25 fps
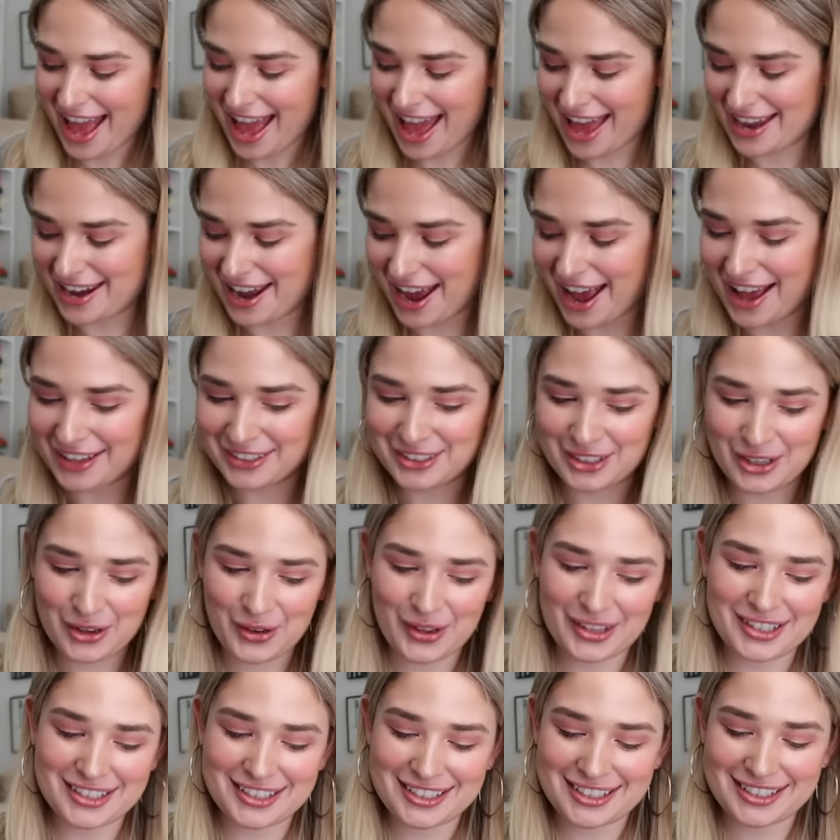And as you
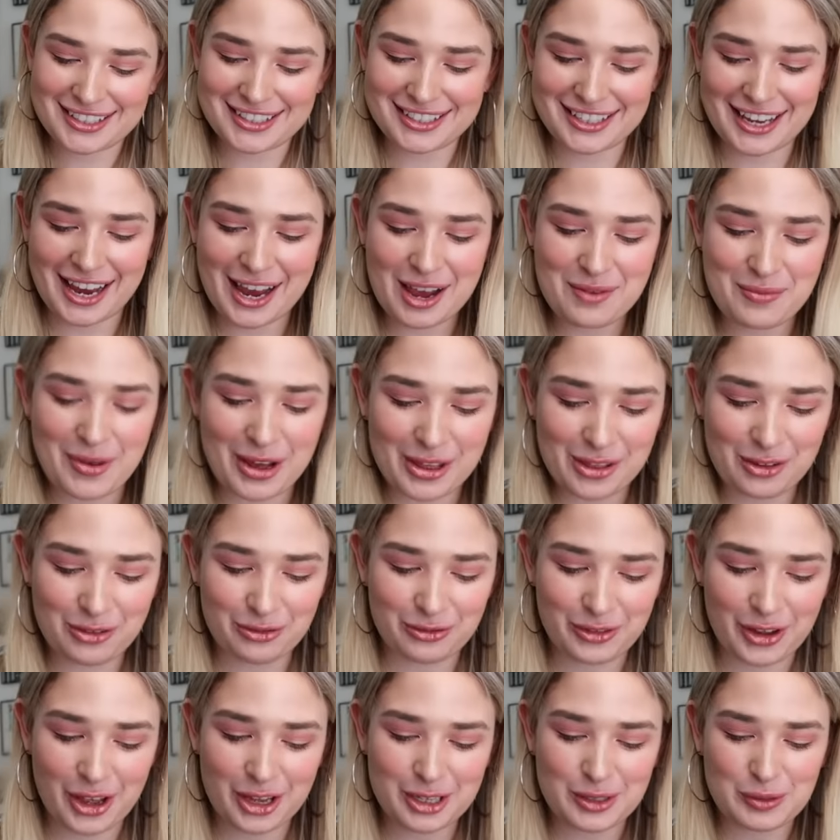can see by the
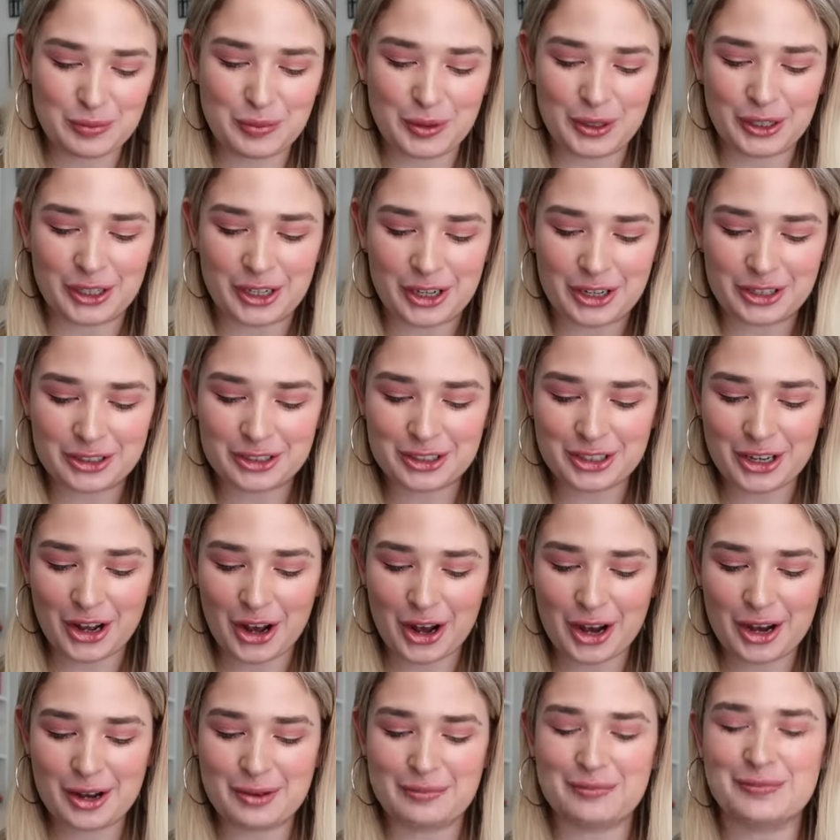first book on
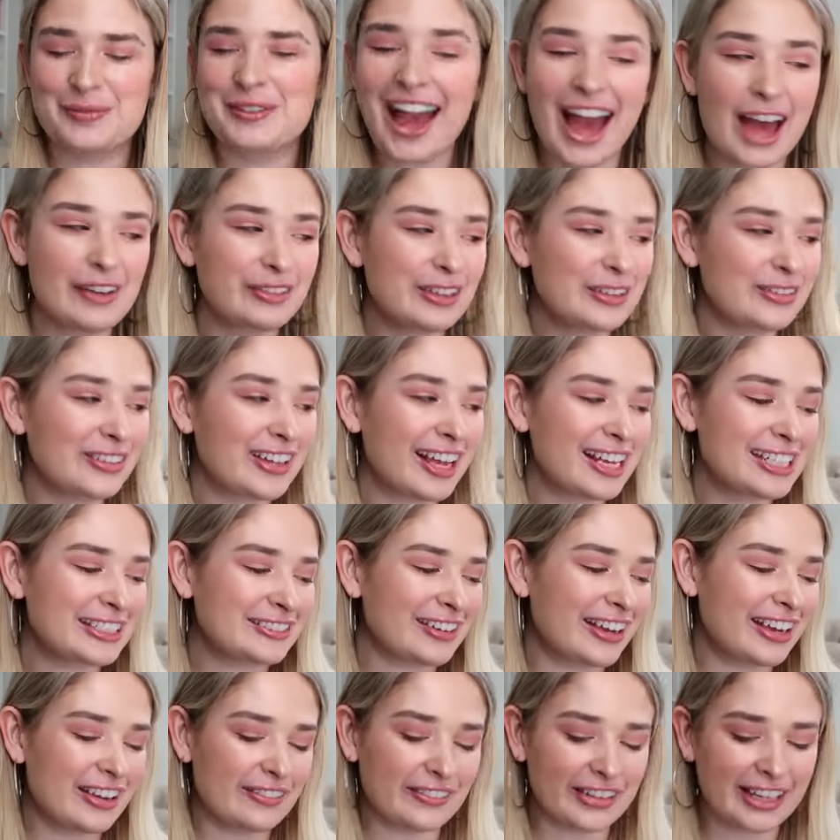top, Happy Place
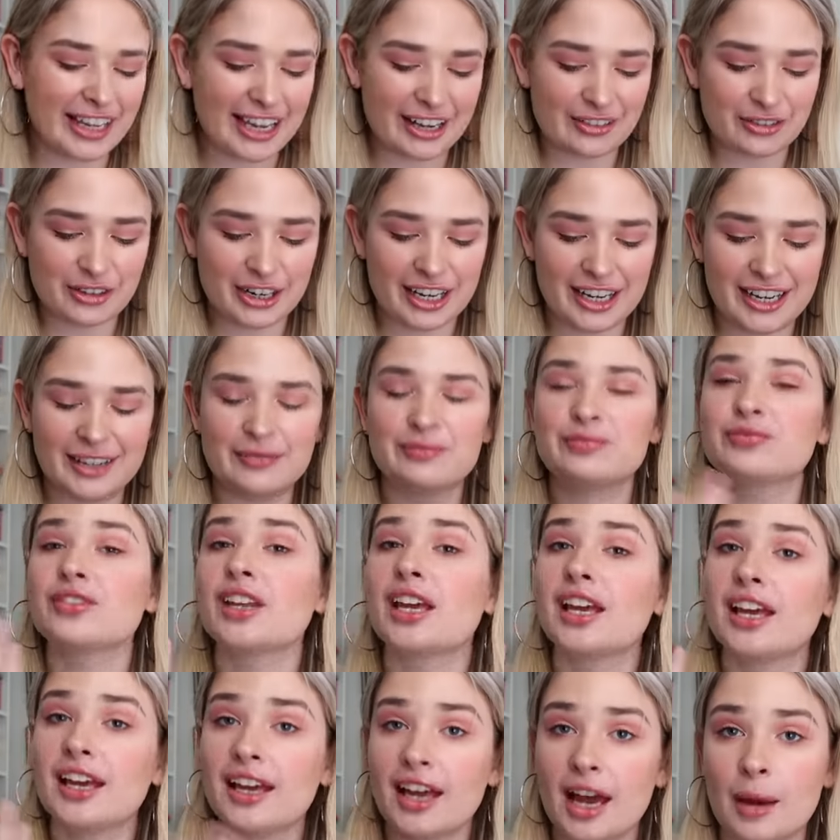by Emily Henry,
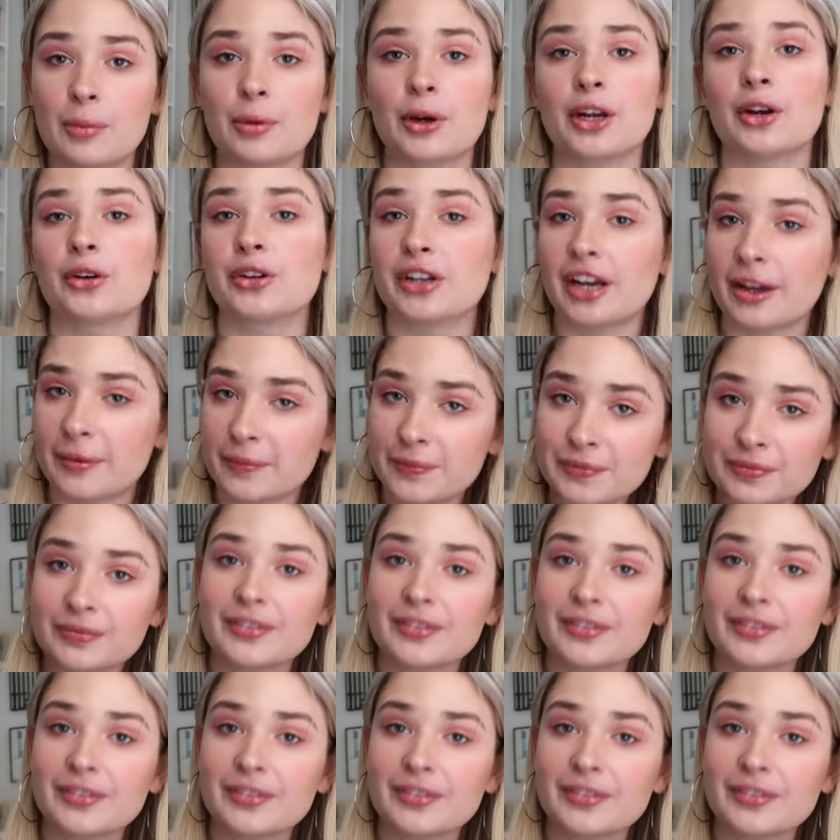a pre-order.